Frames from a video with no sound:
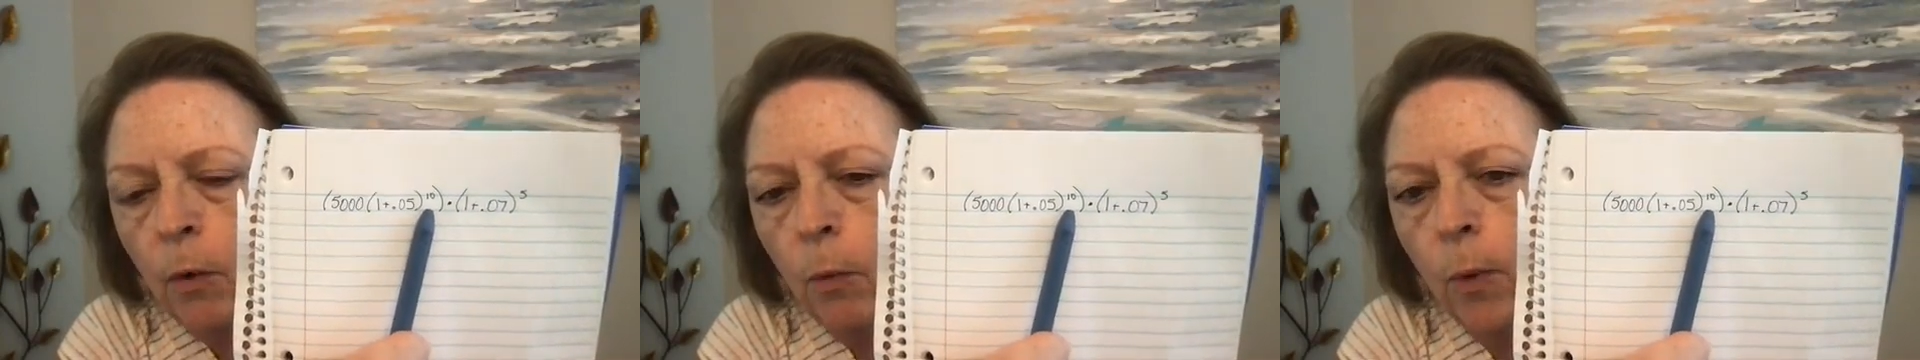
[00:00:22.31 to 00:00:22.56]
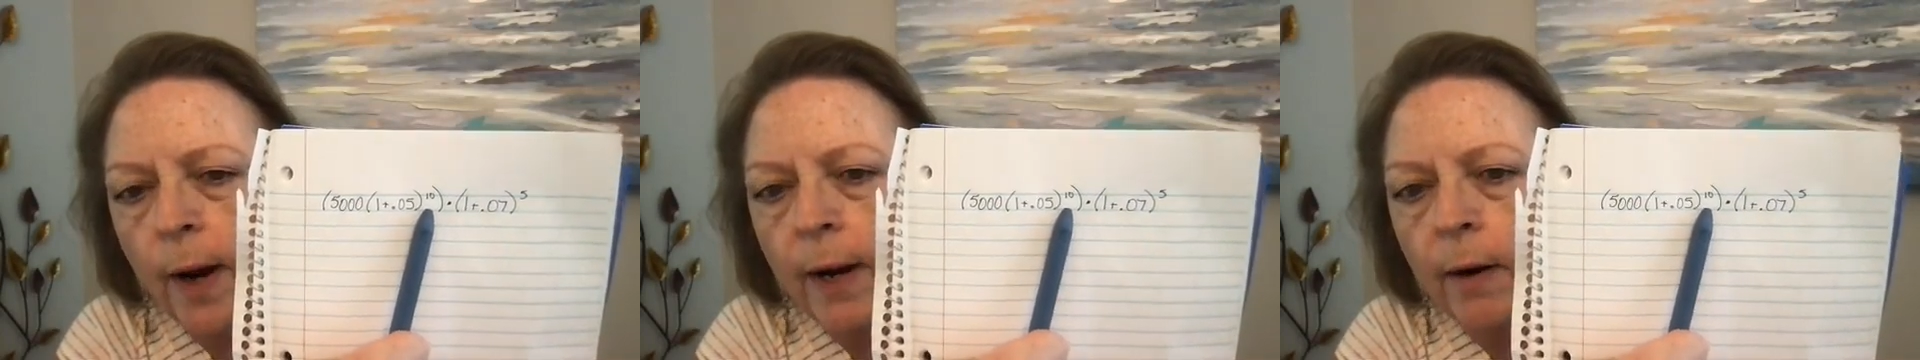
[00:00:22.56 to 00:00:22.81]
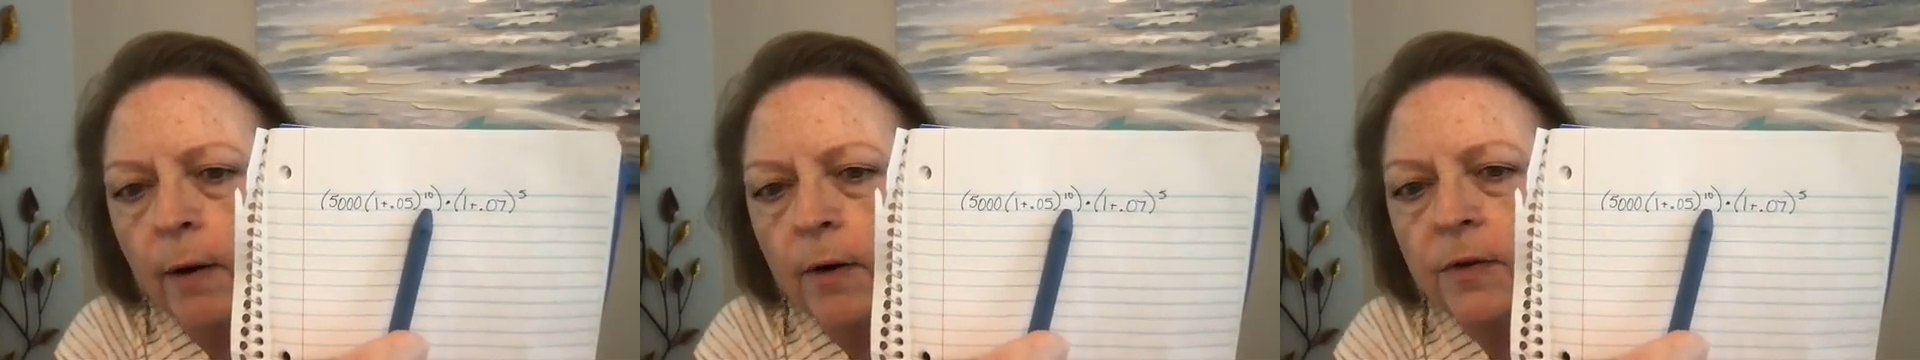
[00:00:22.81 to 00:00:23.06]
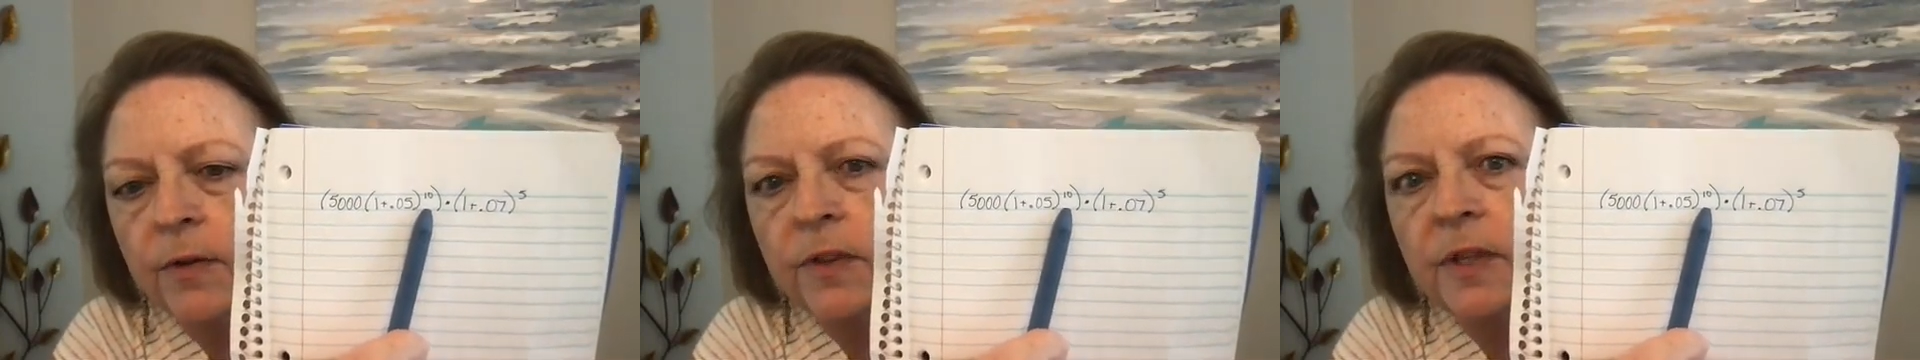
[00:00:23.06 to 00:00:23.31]

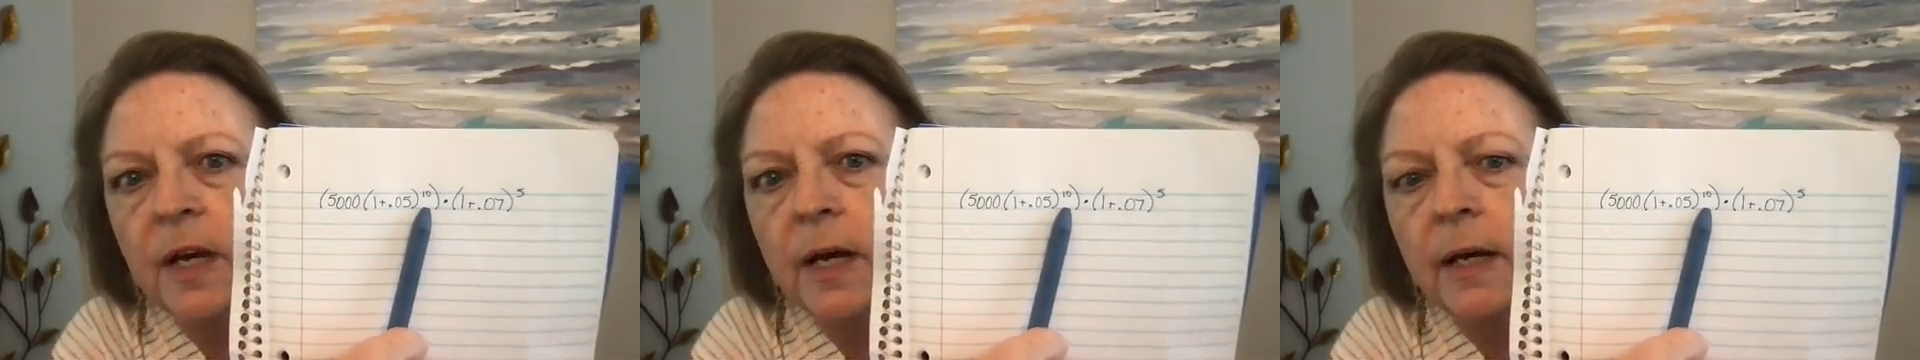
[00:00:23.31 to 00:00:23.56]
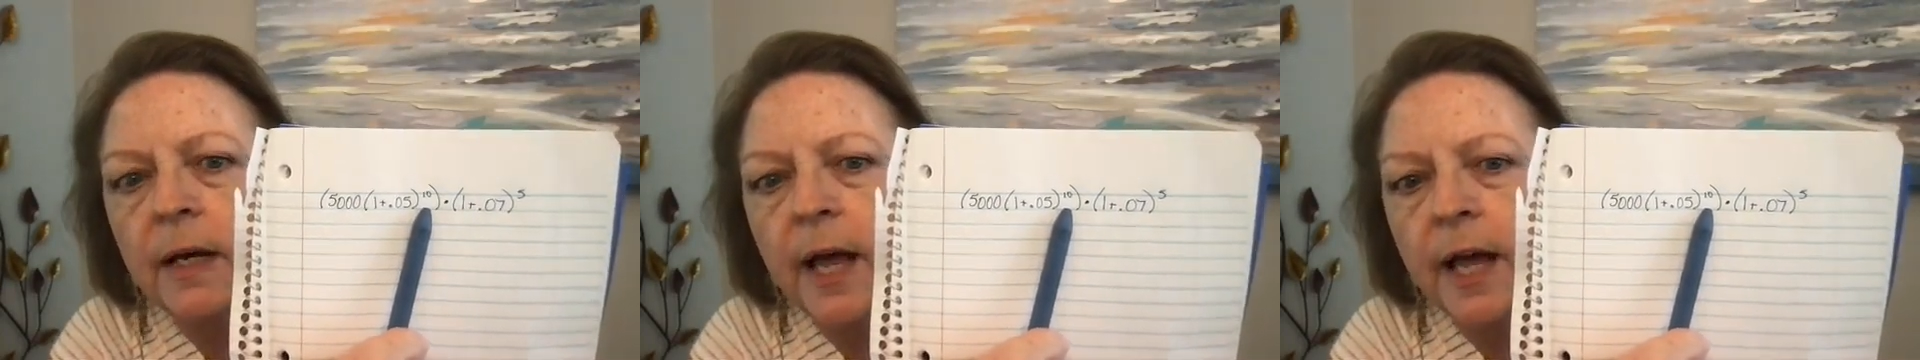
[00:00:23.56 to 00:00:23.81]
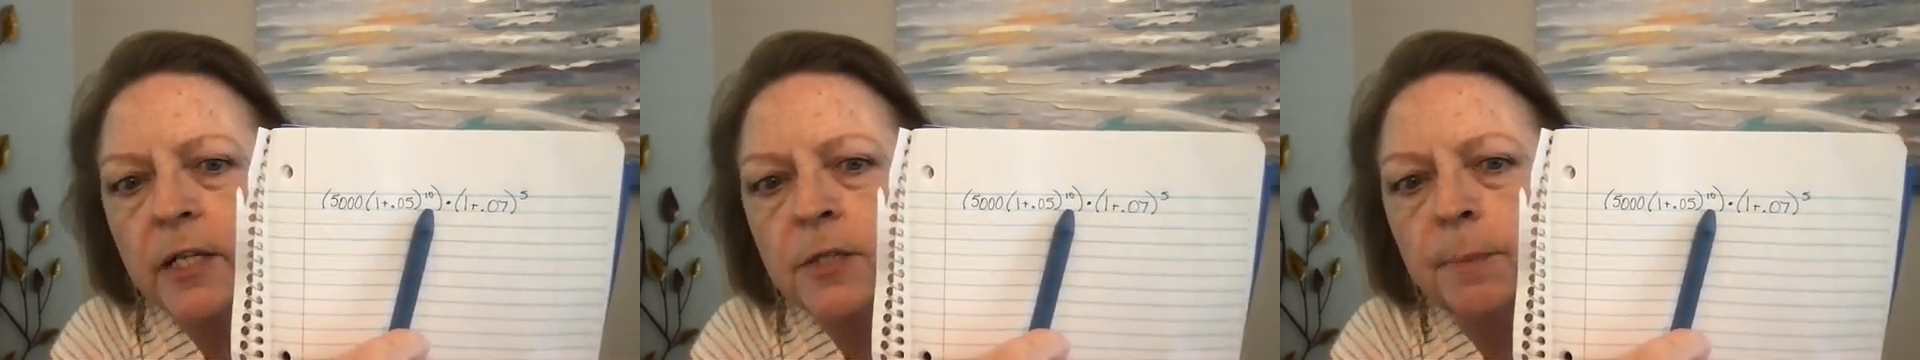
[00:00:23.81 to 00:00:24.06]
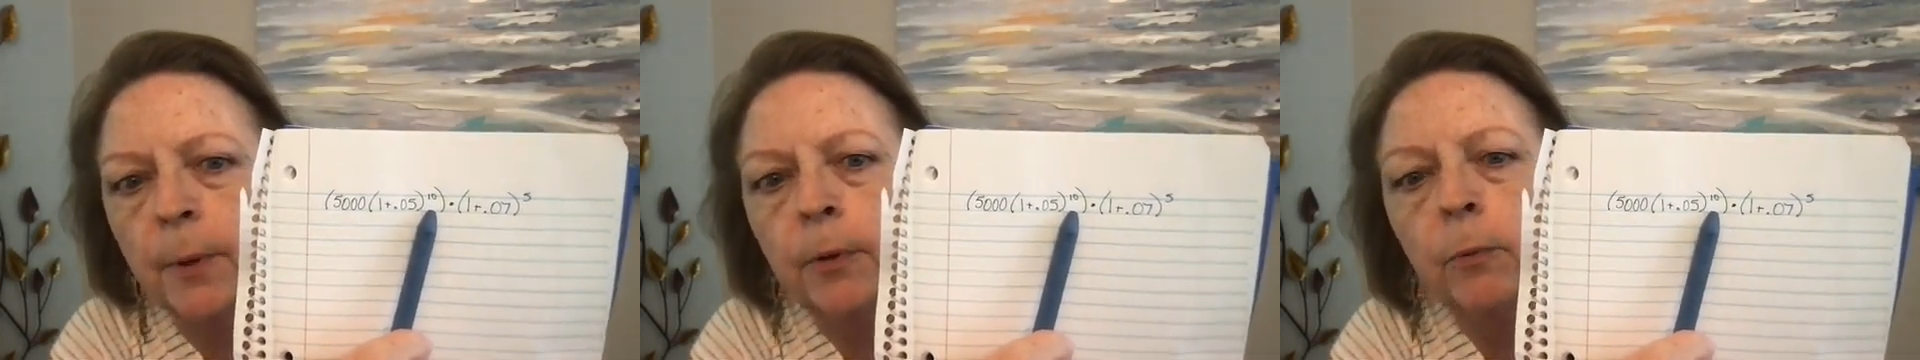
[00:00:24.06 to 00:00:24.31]
where the
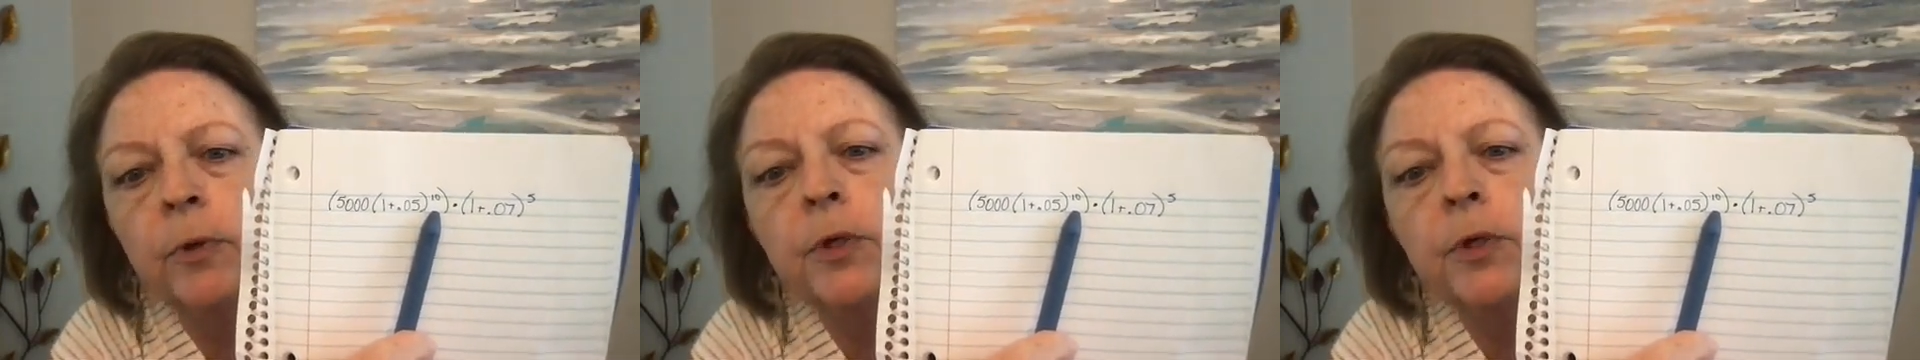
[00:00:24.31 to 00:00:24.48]
exponent,